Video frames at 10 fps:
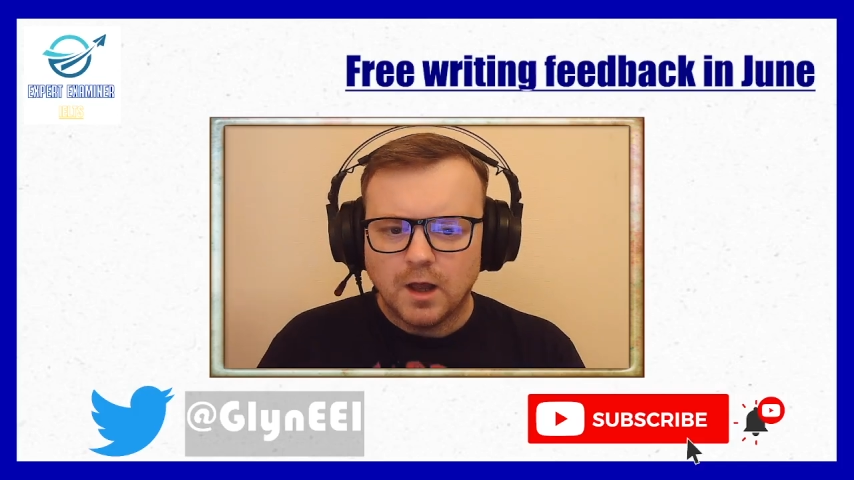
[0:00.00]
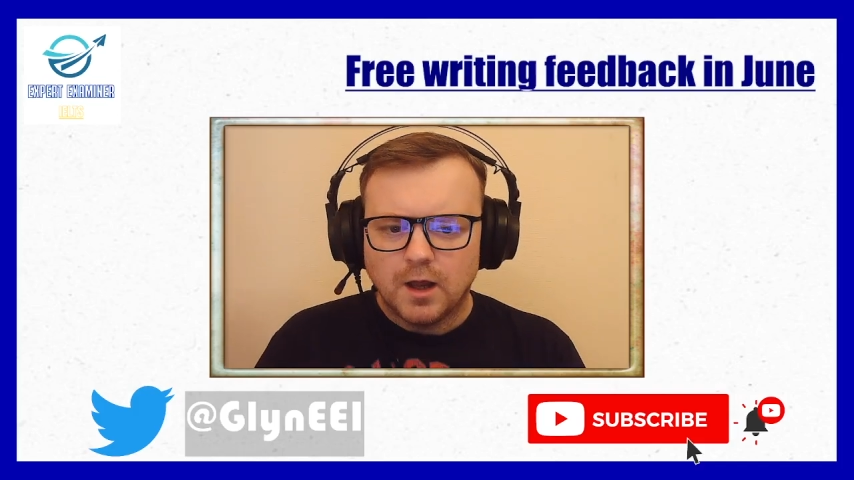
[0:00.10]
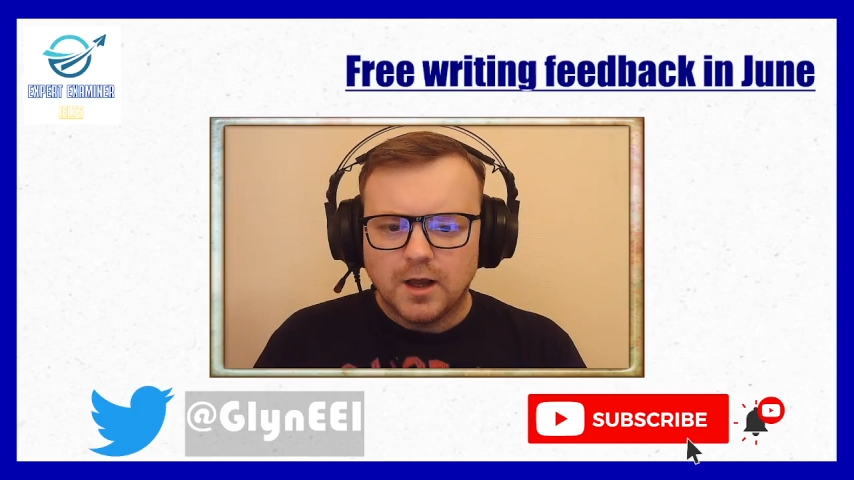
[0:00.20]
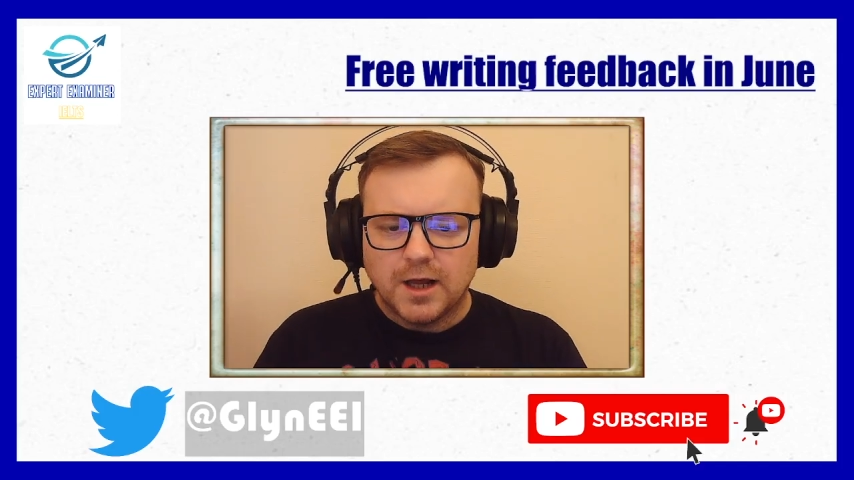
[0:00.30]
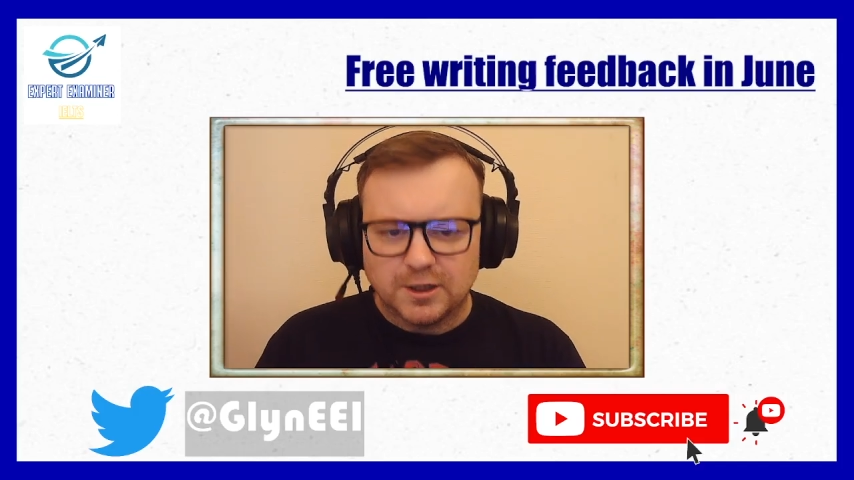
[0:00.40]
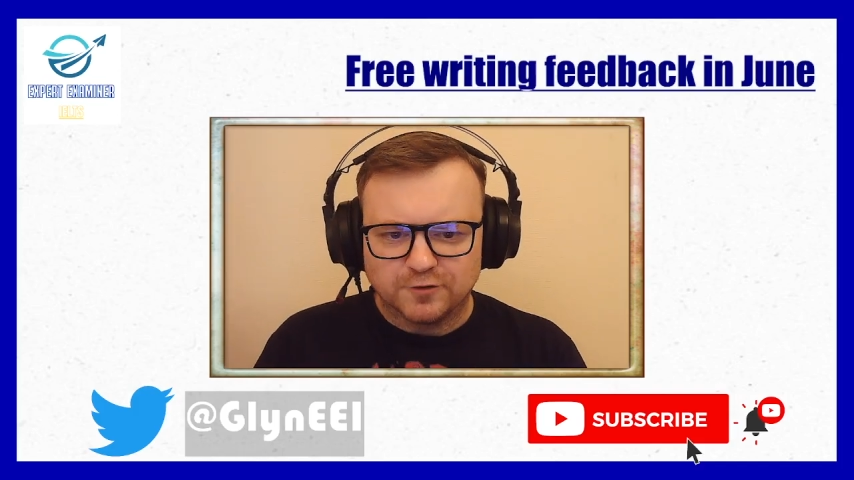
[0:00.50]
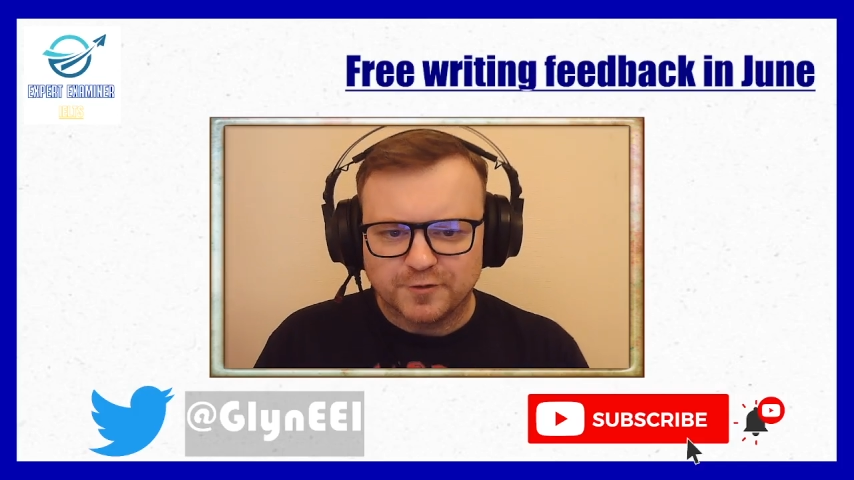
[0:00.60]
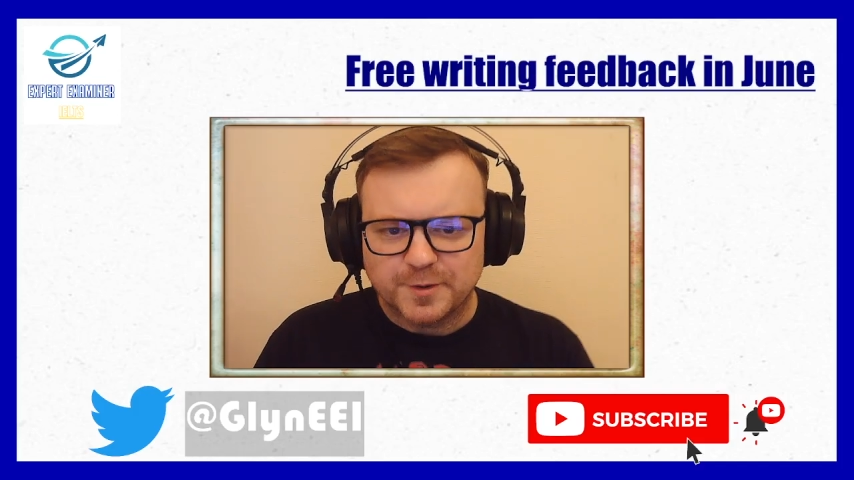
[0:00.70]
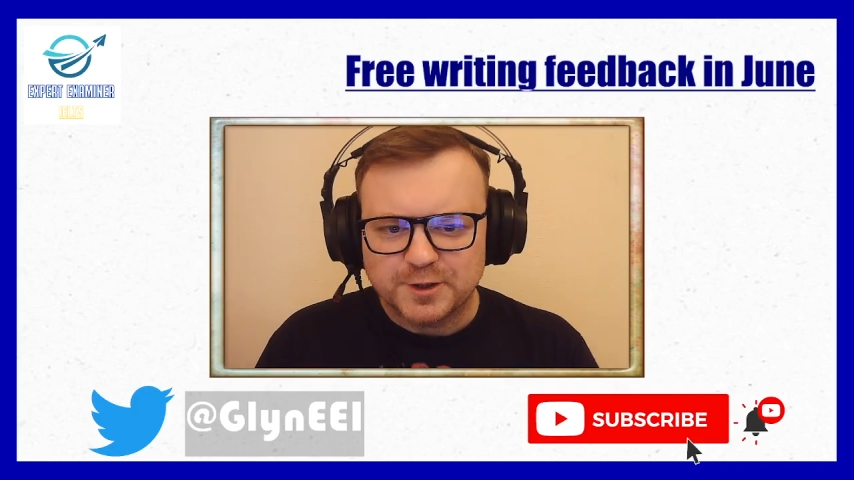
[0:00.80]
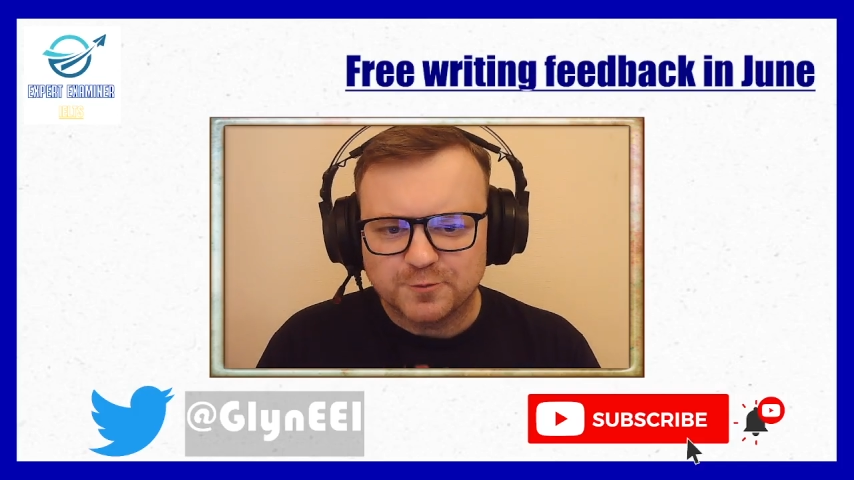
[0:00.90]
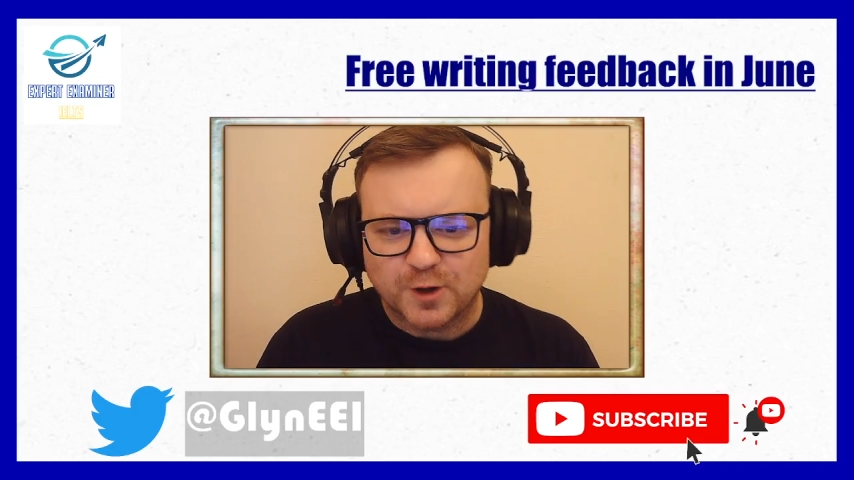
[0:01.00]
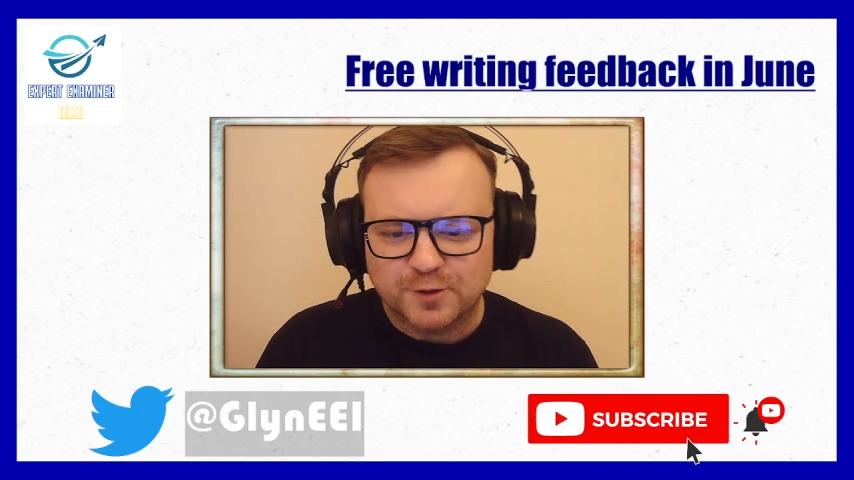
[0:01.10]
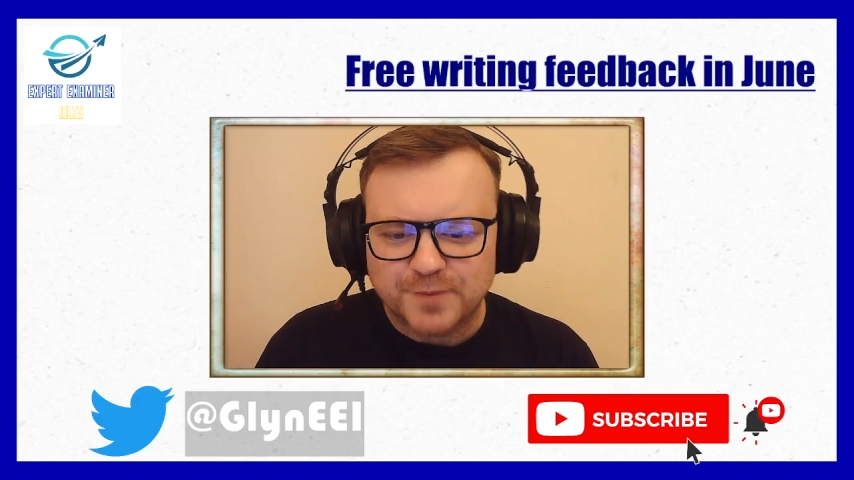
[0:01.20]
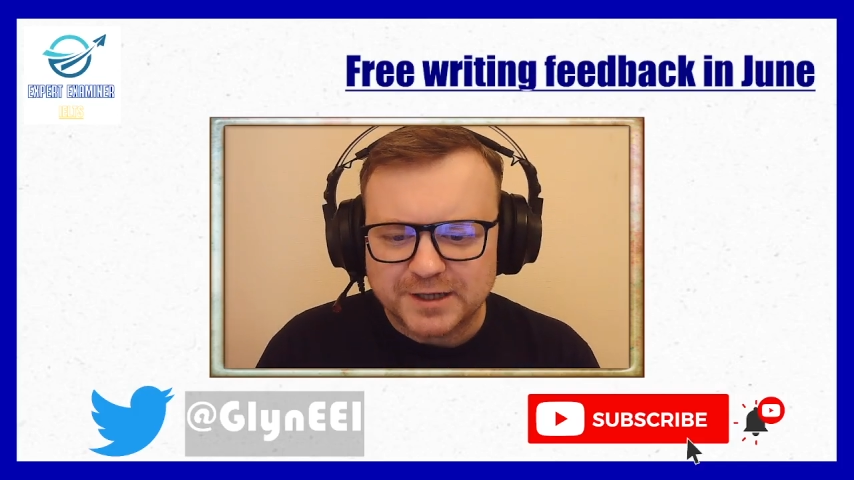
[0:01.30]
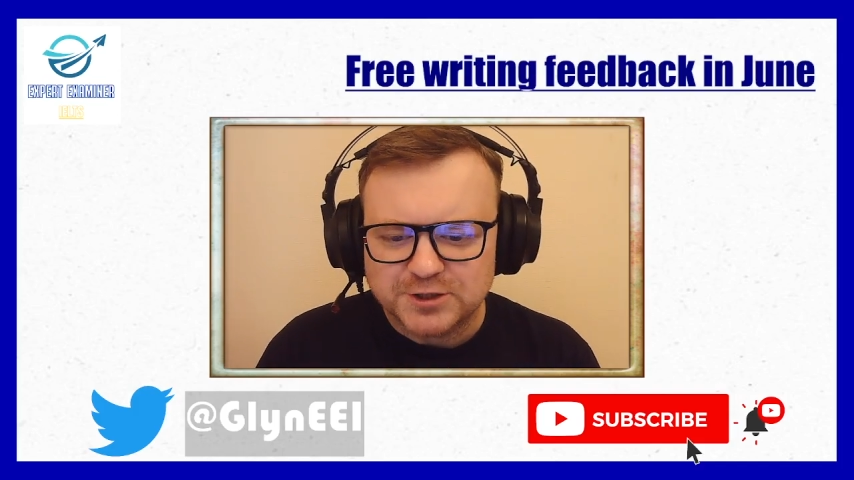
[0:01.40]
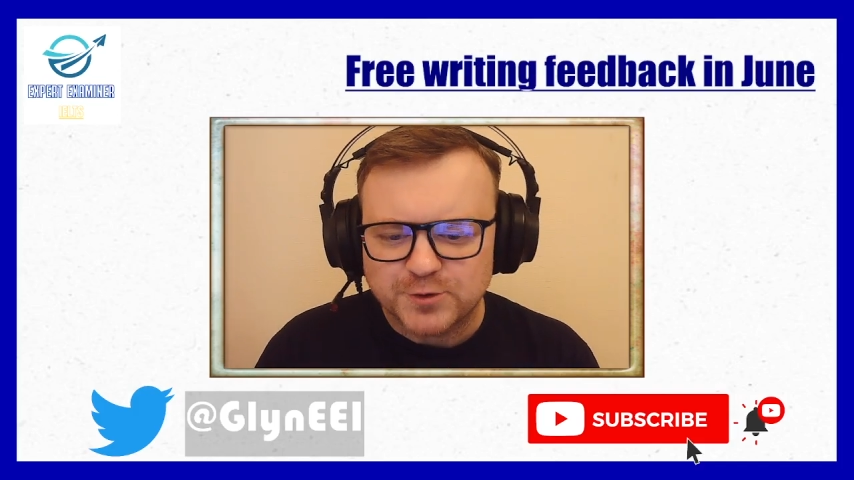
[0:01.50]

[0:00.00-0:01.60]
Hello everybody and welcome back to